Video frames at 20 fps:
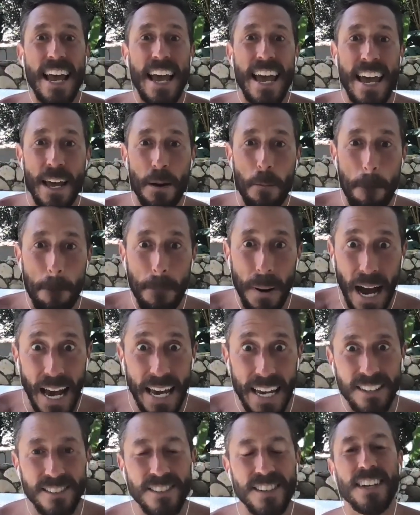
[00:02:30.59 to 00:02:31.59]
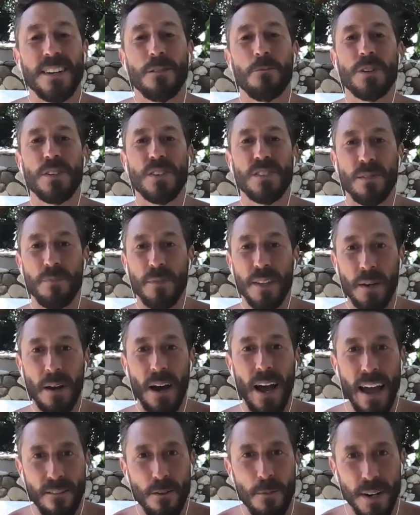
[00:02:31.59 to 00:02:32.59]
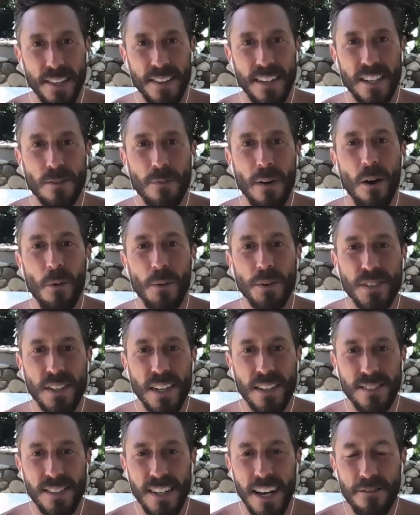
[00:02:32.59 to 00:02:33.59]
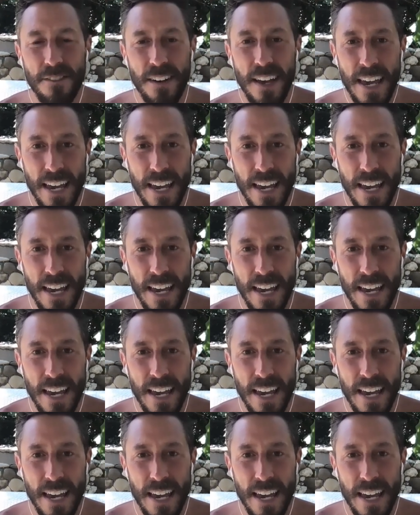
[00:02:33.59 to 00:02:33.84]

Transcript: and biotin, which is something everybody thinks about with skin stuff,